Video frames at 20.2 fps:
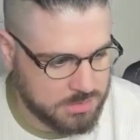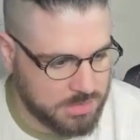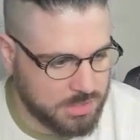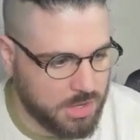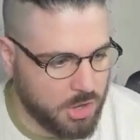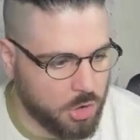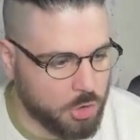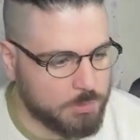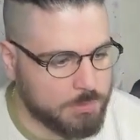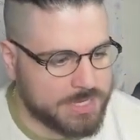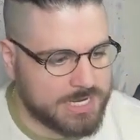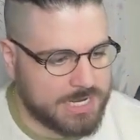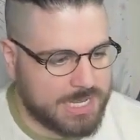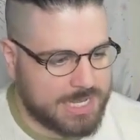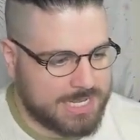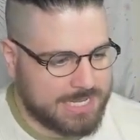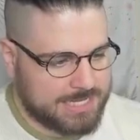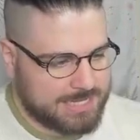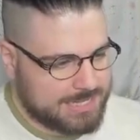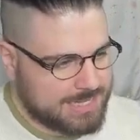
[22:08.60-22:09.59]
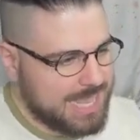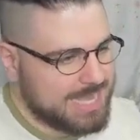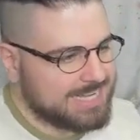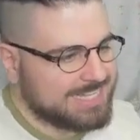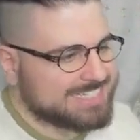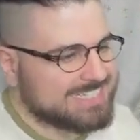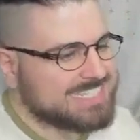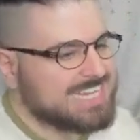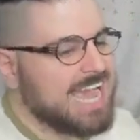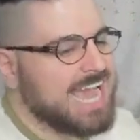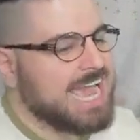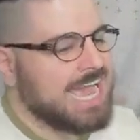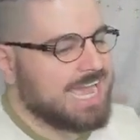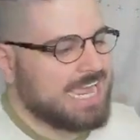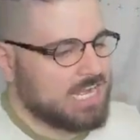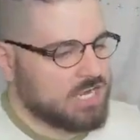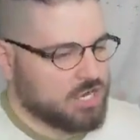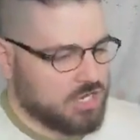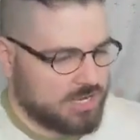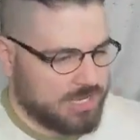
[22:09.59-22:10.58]
Omanyte, that
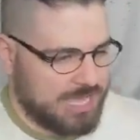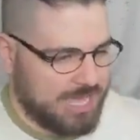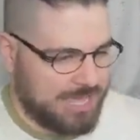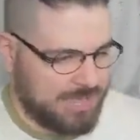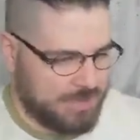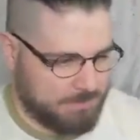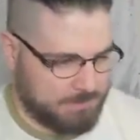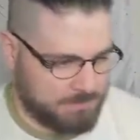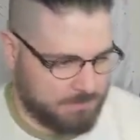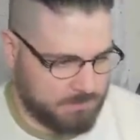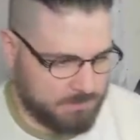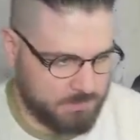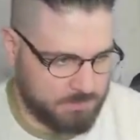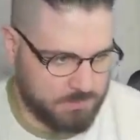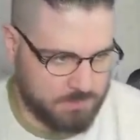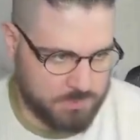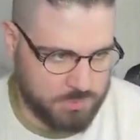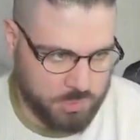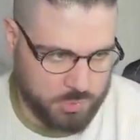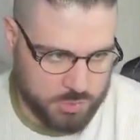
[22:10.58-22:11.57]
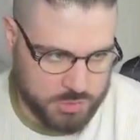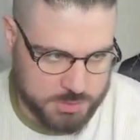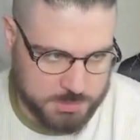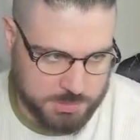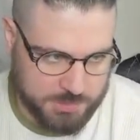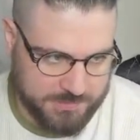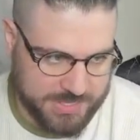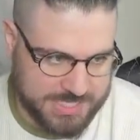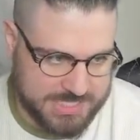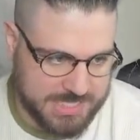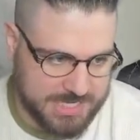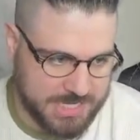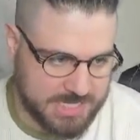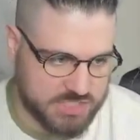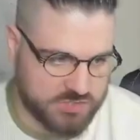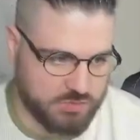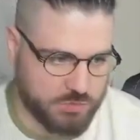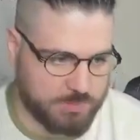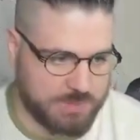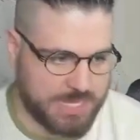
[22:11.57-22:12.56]
entire game, was preventing
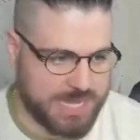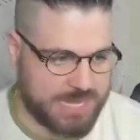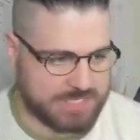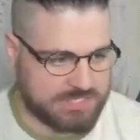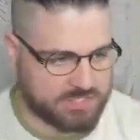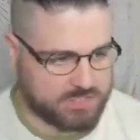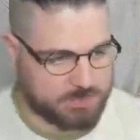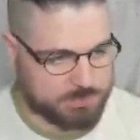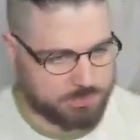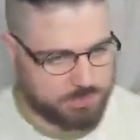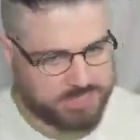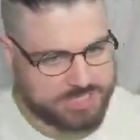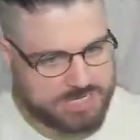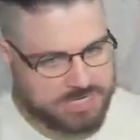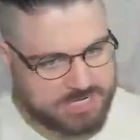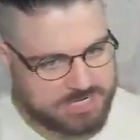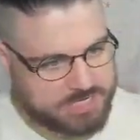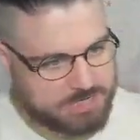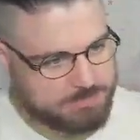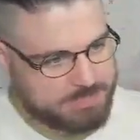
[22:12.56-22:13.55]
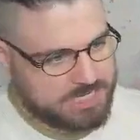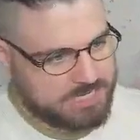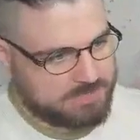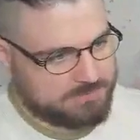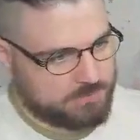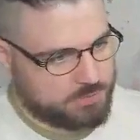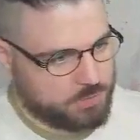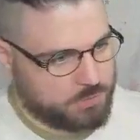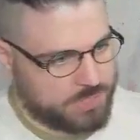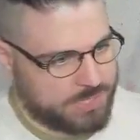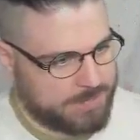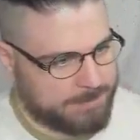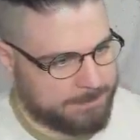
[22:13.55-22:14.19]
us from getting Sabrina'd in a meaningful way.